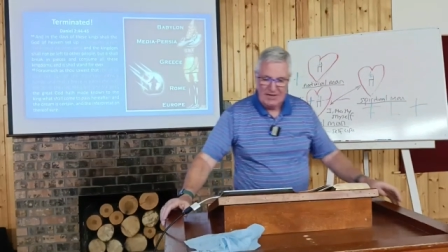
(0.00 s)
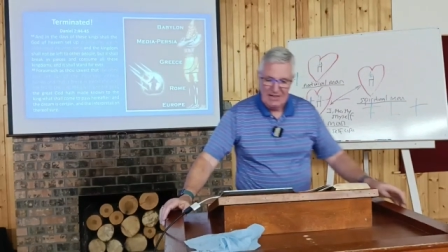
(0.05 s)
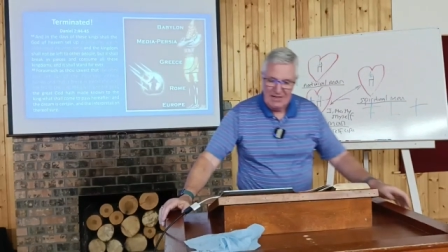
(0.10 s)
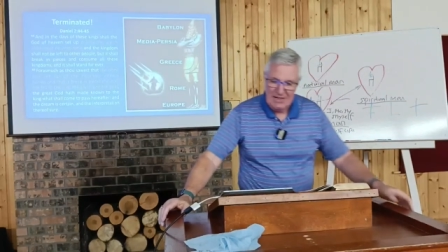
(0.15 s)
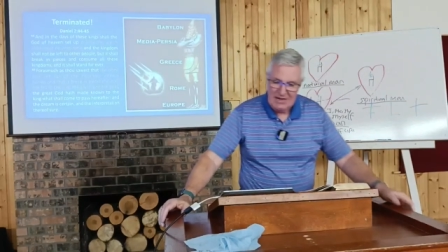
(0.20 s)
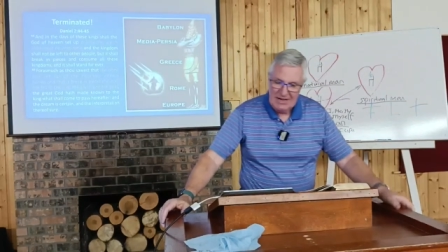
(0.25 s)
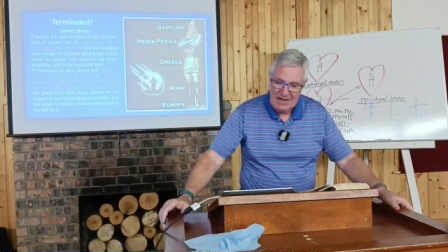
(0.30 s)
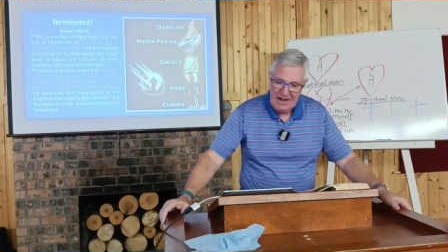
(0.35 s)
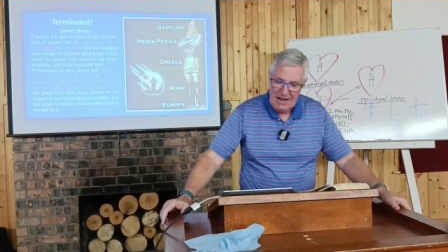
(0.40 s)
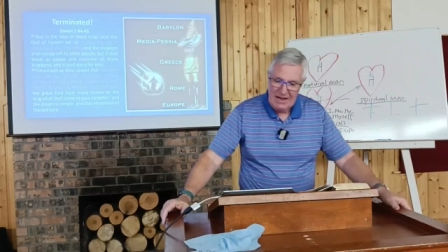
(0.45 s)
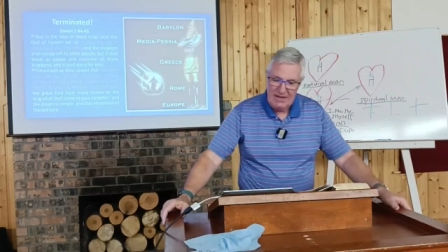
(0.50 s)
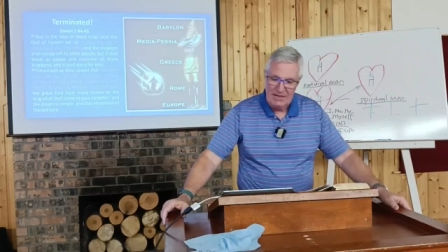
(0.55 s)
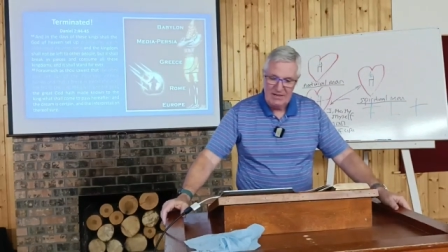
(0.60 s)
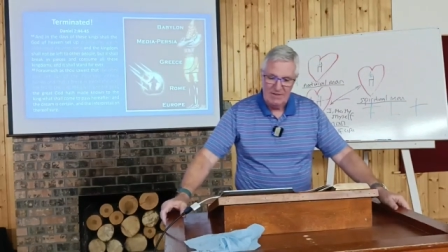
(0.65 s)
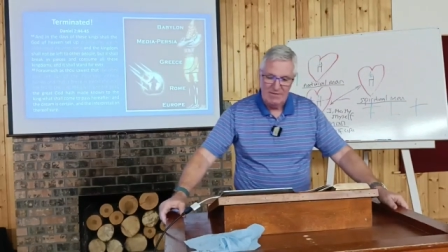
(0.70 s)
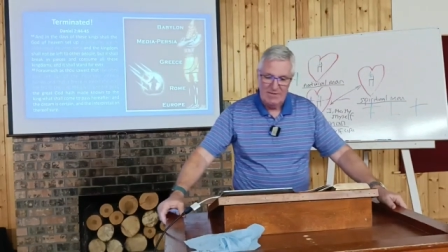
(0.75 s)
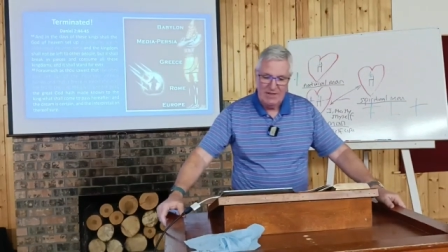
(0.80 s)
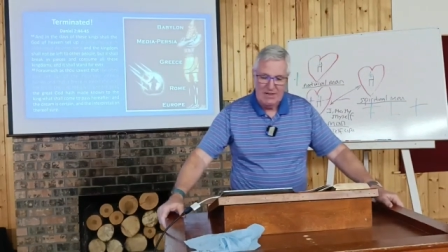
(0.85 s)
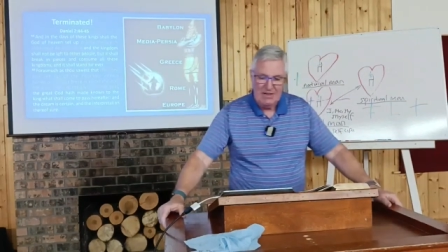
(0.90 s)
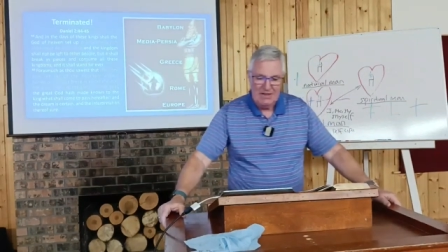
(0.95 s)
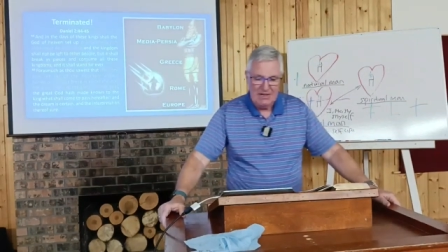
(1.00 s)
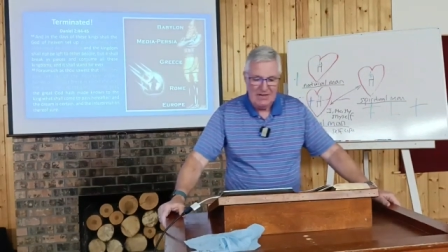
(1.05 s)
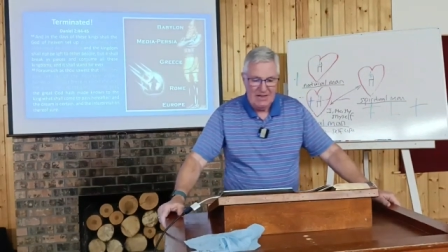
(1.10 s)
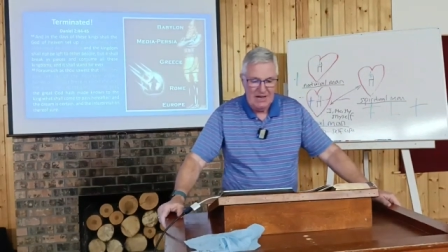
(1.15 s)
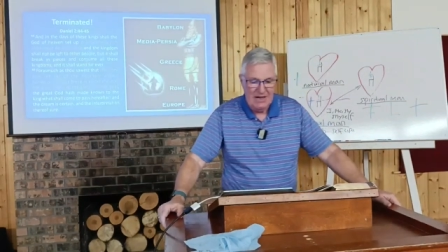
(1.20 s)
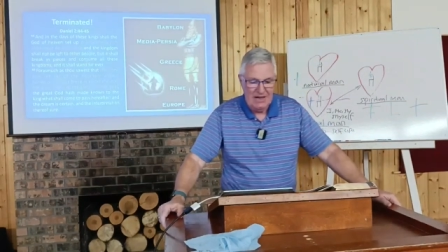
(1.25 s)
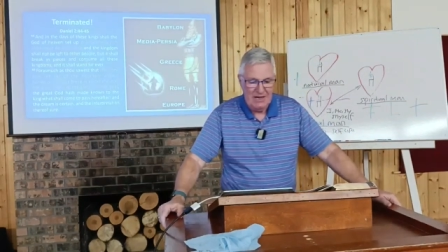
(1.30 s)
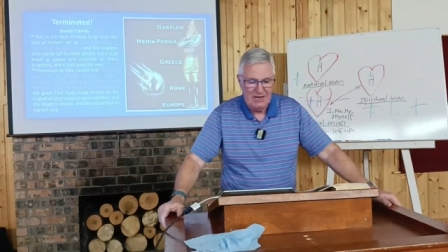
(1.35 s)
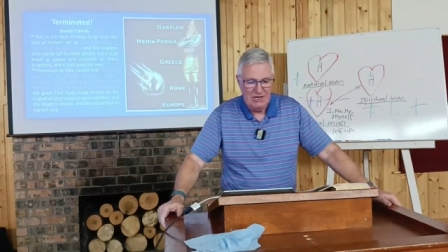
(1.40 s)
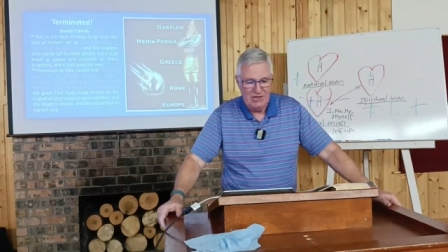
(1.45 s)
In the days of these
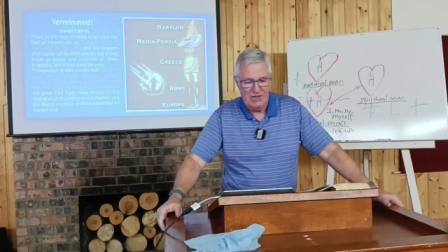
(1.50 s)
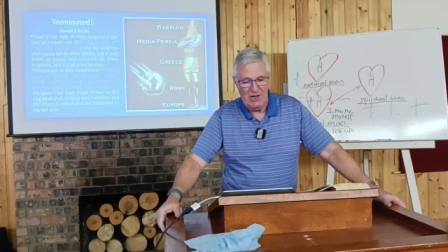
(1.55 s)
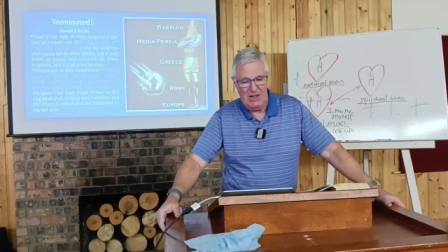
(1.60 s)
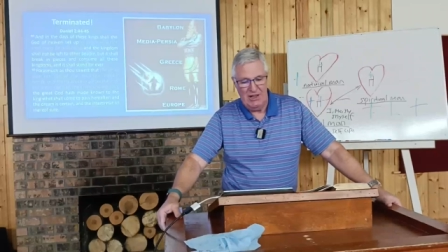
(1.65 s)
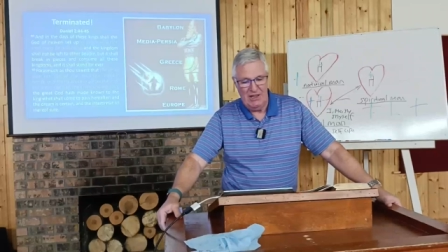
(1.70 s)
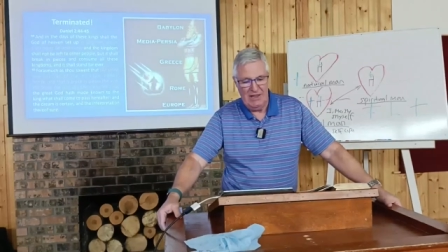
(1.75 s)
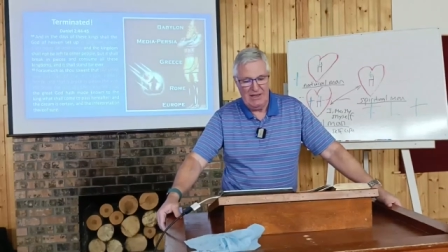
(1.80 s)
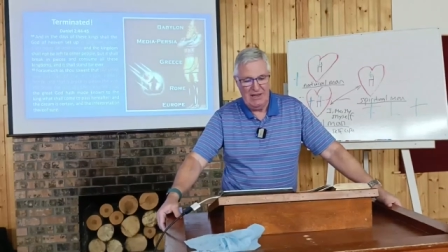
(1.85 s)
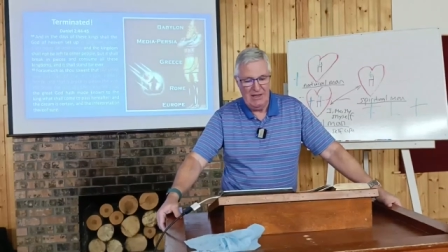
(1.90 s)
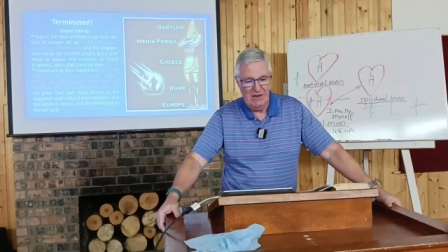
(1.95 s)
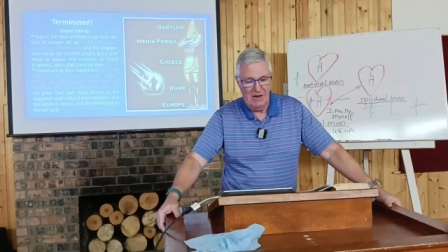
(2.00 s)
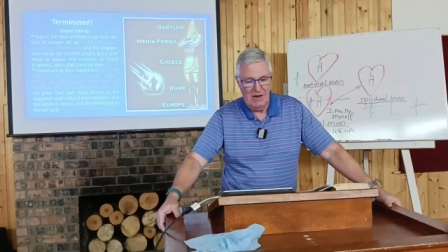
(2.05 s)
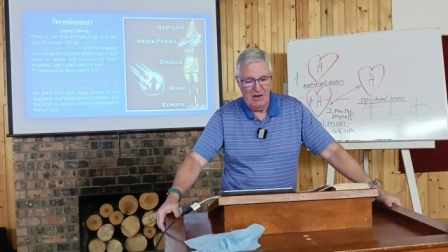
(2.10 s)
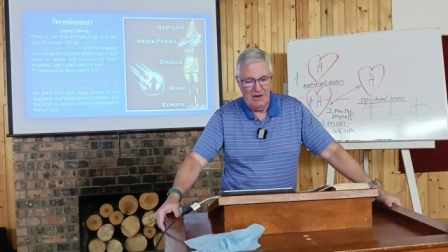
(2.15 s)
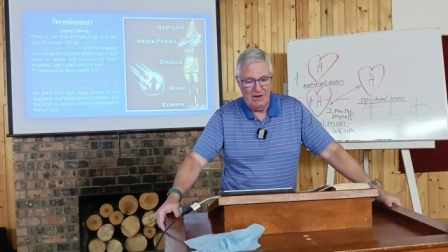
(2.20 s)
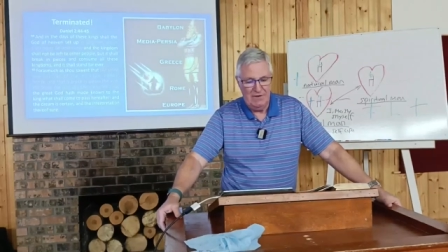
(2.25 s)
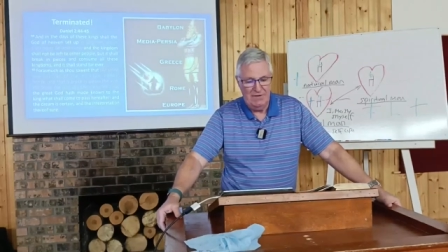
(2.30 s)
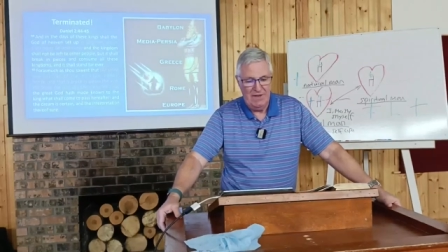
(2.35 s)
kings shall the God